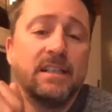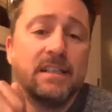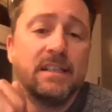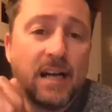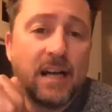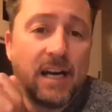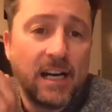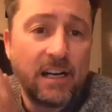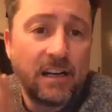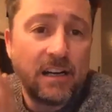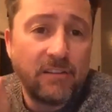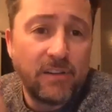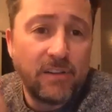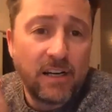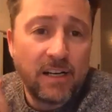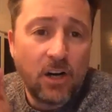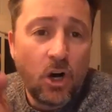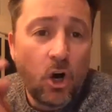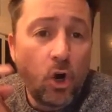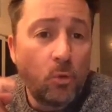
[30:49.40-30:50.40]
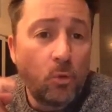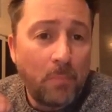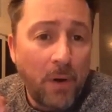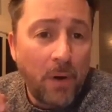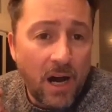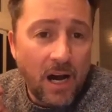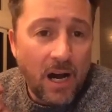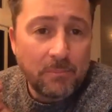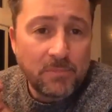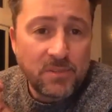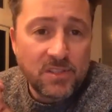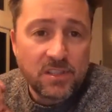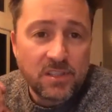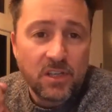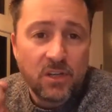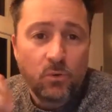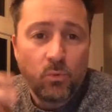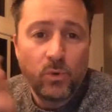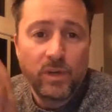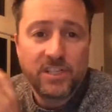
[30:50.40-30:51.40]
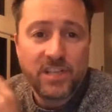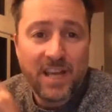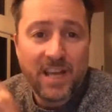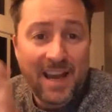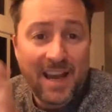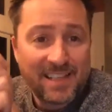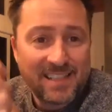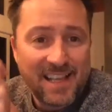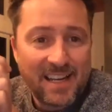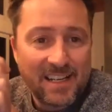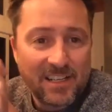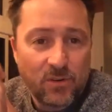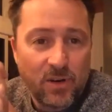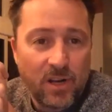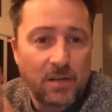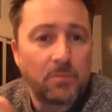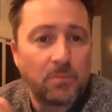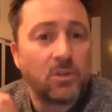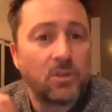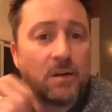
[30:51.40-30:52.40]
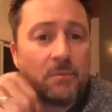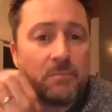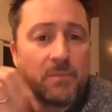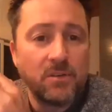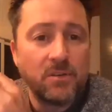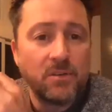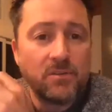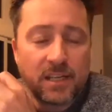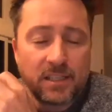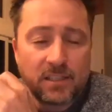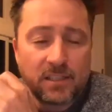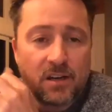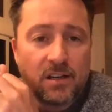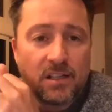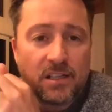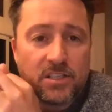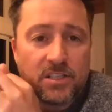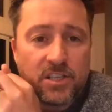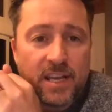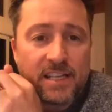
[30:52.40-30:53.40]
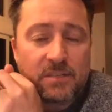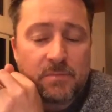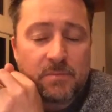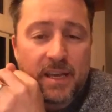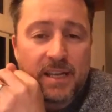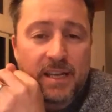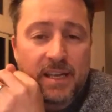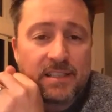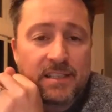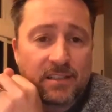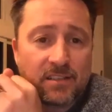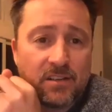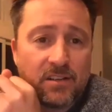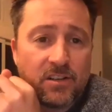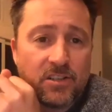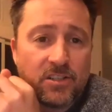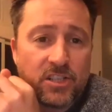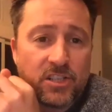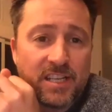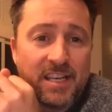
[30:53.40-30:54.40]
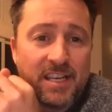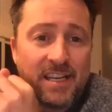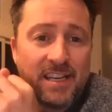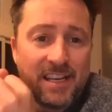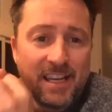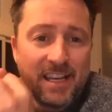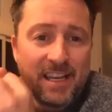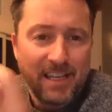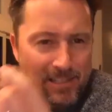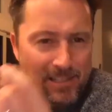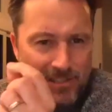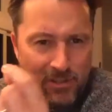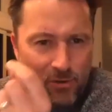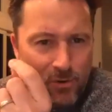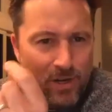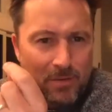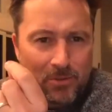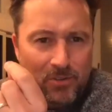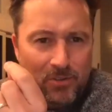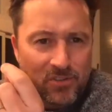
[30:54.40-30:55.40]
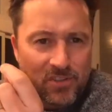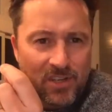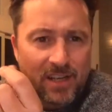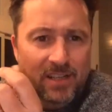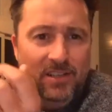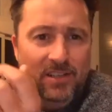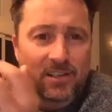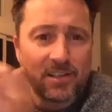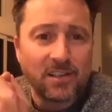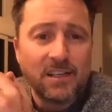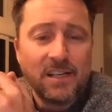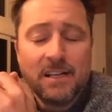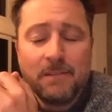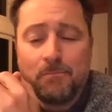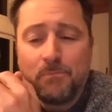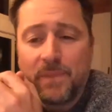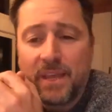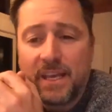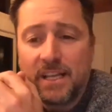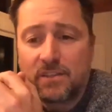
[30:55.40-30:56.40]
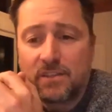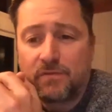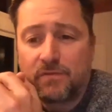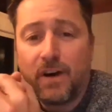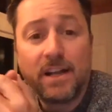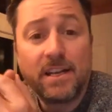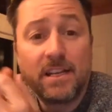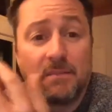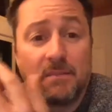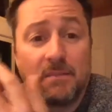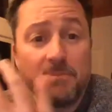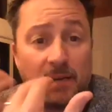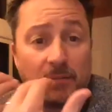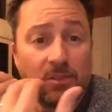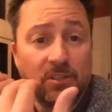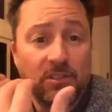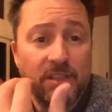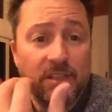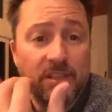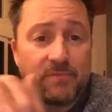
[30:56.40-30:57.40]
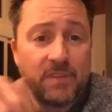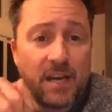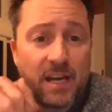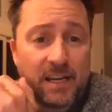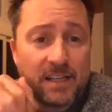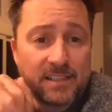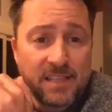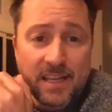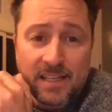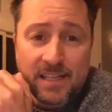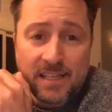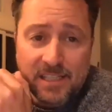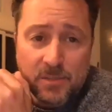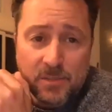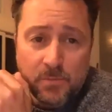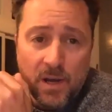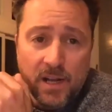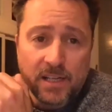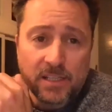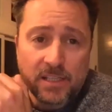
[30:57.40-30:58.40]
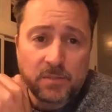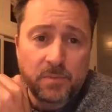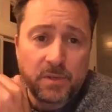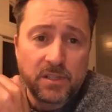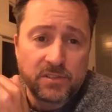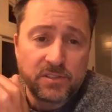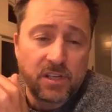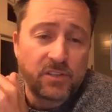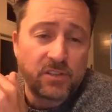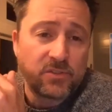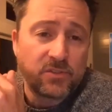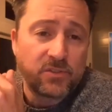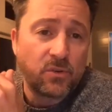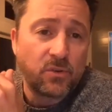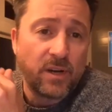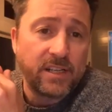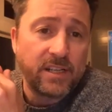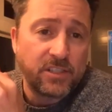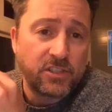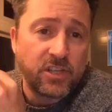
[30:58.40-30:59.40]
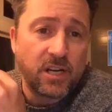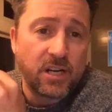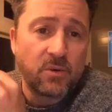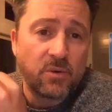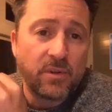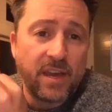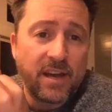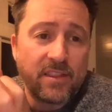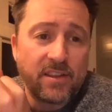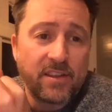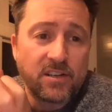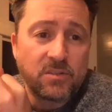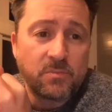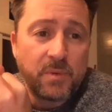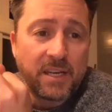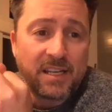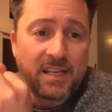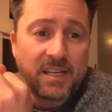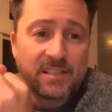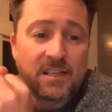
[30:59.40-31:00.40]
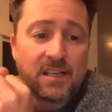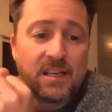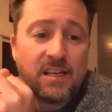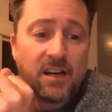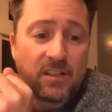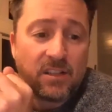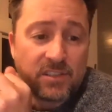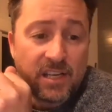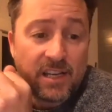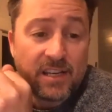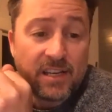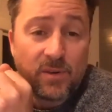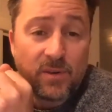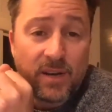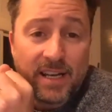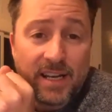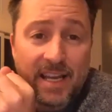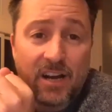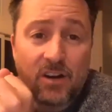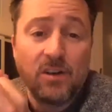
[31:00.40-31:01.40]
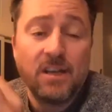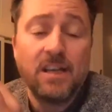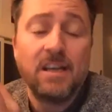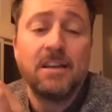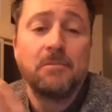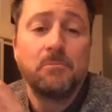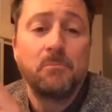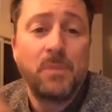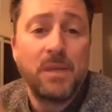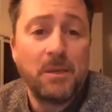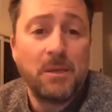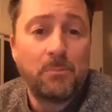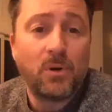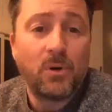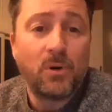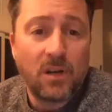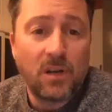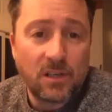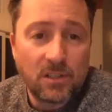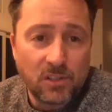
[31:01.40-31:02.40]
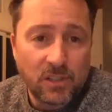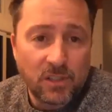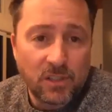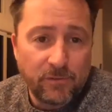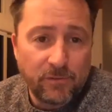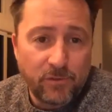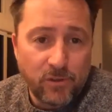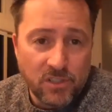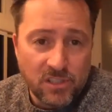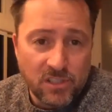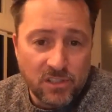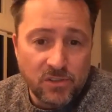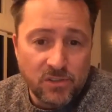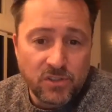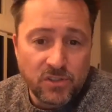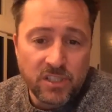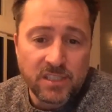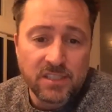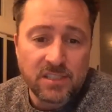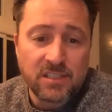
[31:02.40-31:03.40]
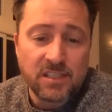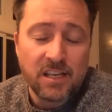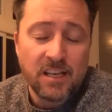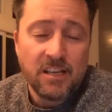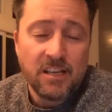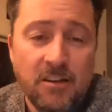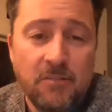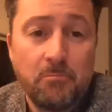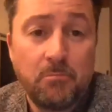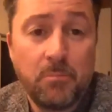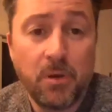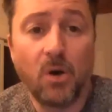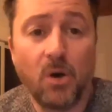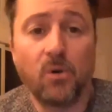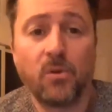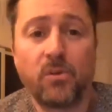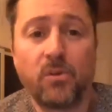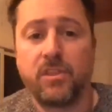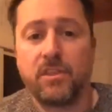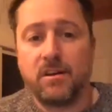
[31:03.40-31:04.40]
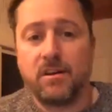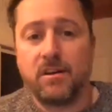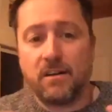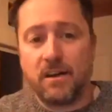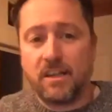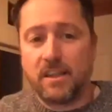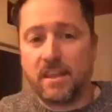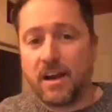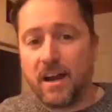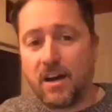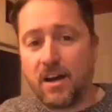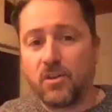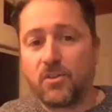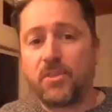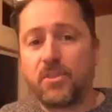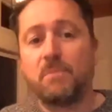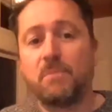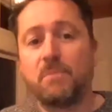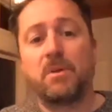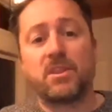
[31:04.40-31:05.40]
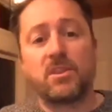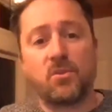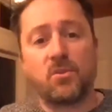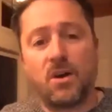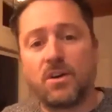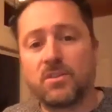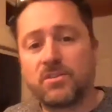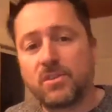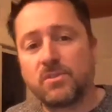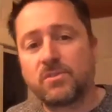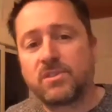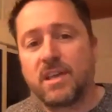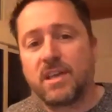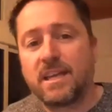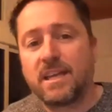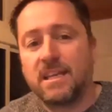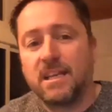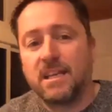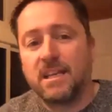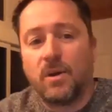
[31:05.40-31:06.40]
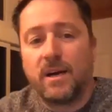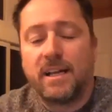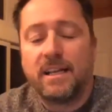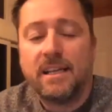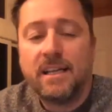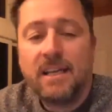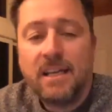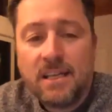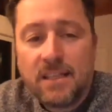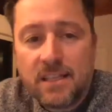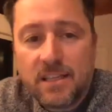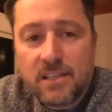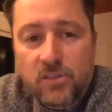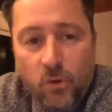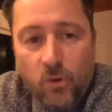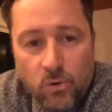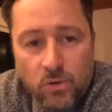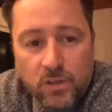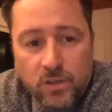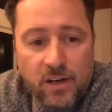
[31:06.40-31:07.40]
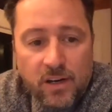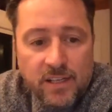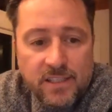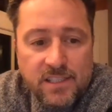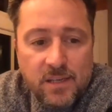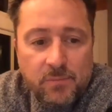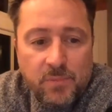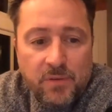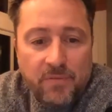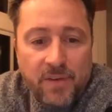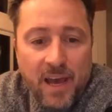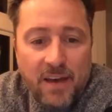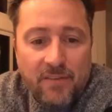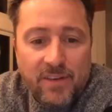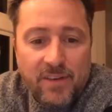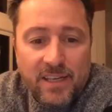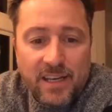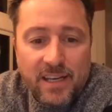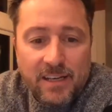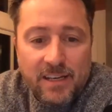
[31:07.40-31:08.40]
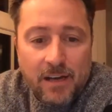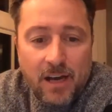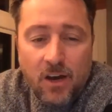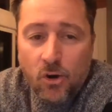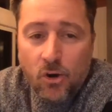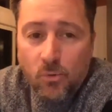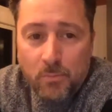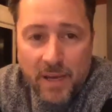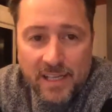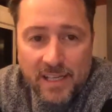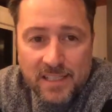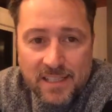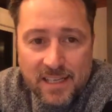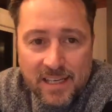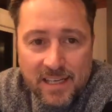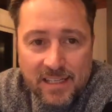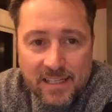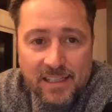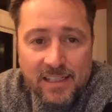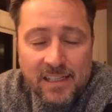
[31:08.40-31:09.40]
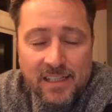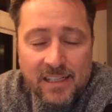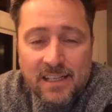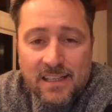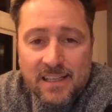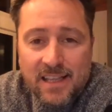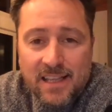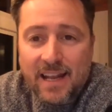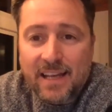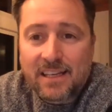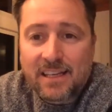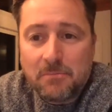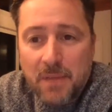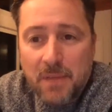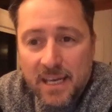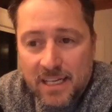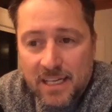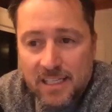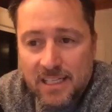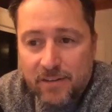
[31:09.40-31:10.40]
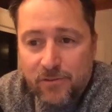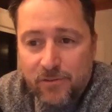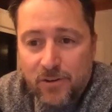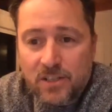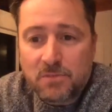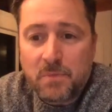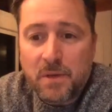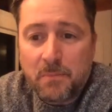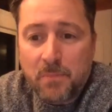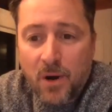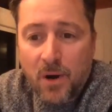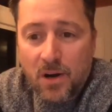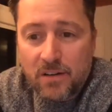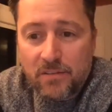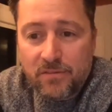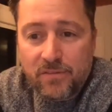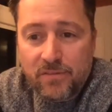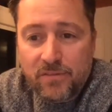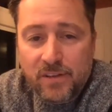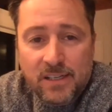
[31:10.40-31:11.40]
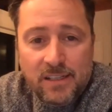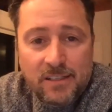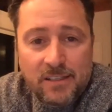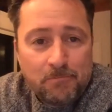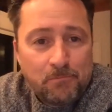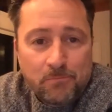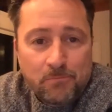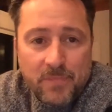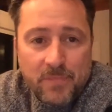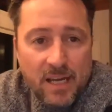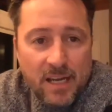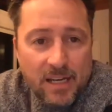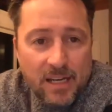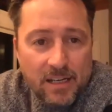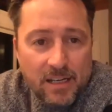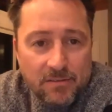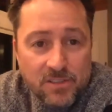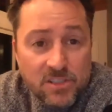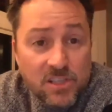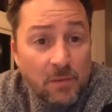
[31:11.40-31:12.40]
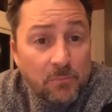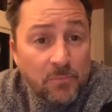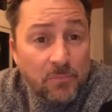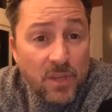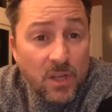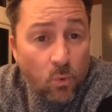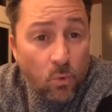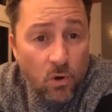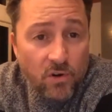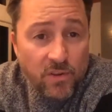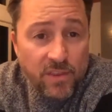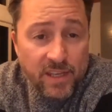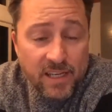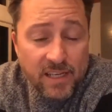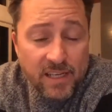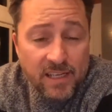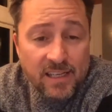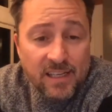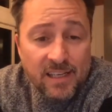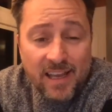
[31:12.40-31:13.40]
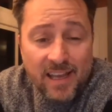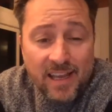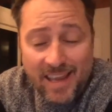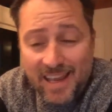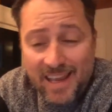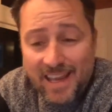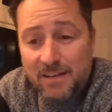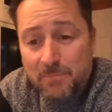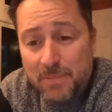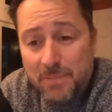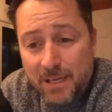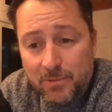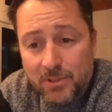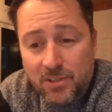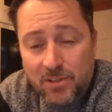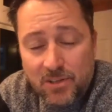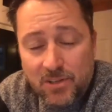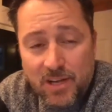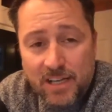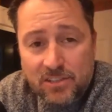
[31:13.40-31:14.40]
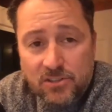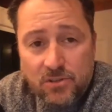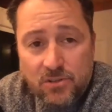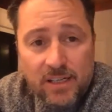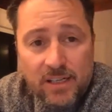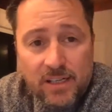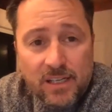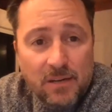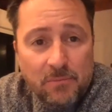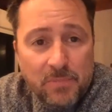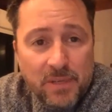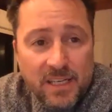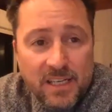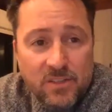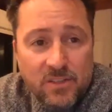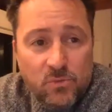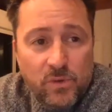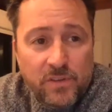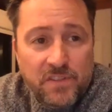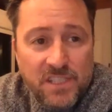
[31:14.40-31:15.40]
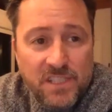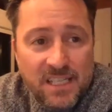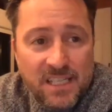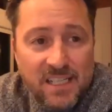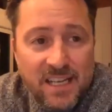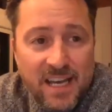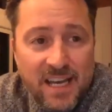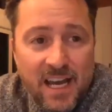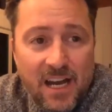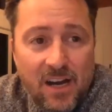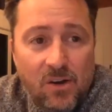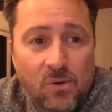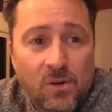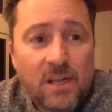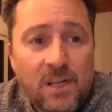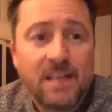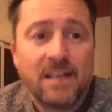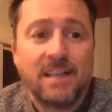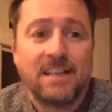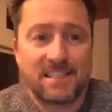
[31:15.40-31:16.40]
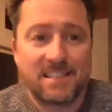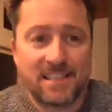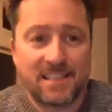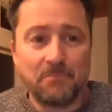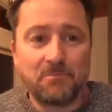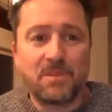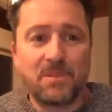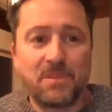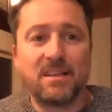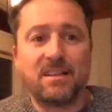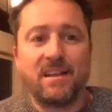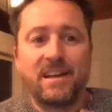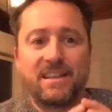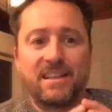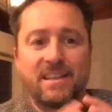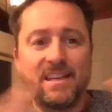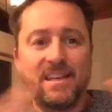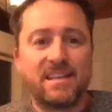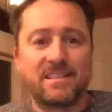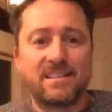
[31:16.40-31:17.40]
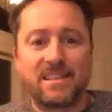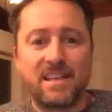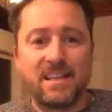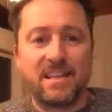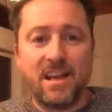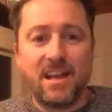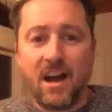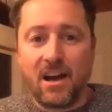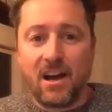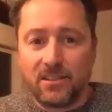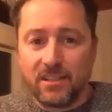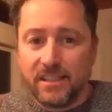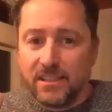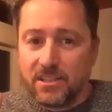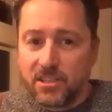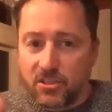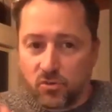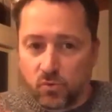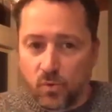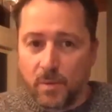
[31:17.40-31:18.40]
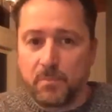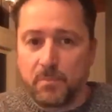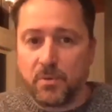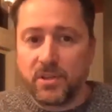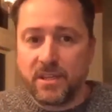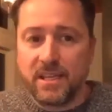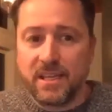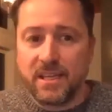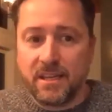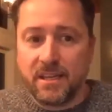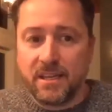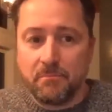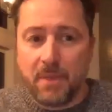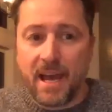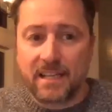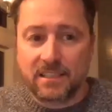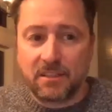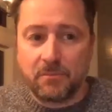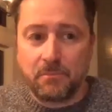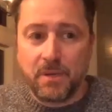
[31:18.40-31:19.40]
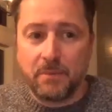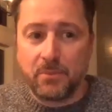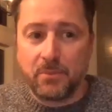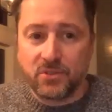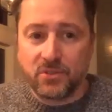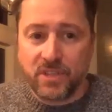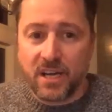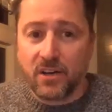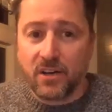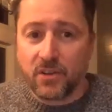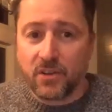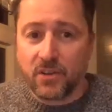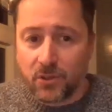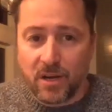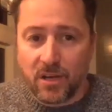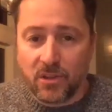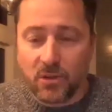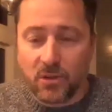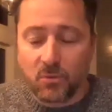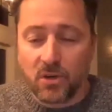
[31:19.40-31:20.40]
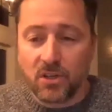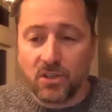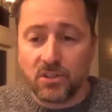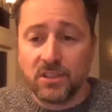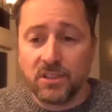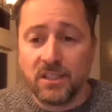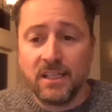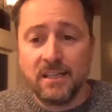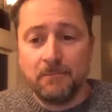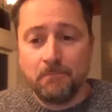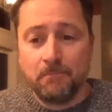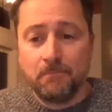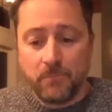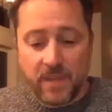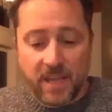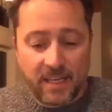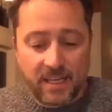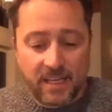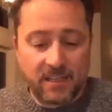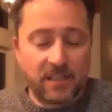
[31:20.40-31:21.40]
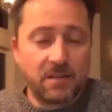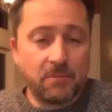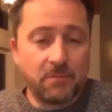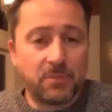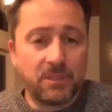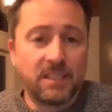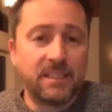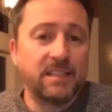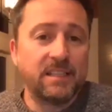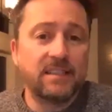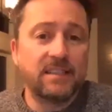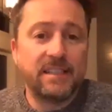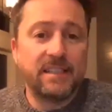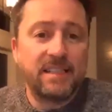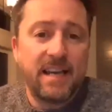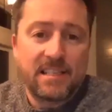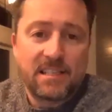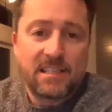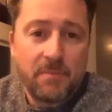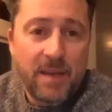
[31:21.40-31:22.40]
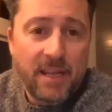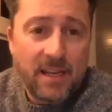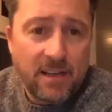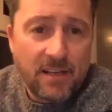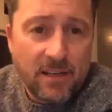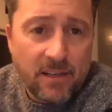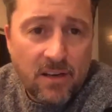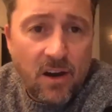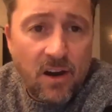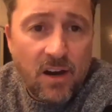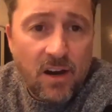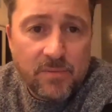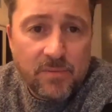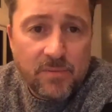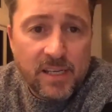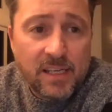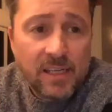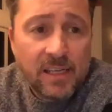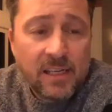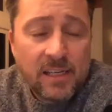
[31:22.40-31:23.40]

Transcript: Hope Pops, which has that incredible immune technology, Acemannan technology in this incredible sucker. It's fun to be able to take these products, but it's also great to share with others, because I'll tell you right now, people are looking for solutions, both in their health, but they're also saying, you know what, this whole concept of having a home-based gig that I can make a difference, be part of something worthy, and be able to earn extra income, because we've seen how something like this can not only just ripple the impact of people's health around the world, it can completely decimate an economy.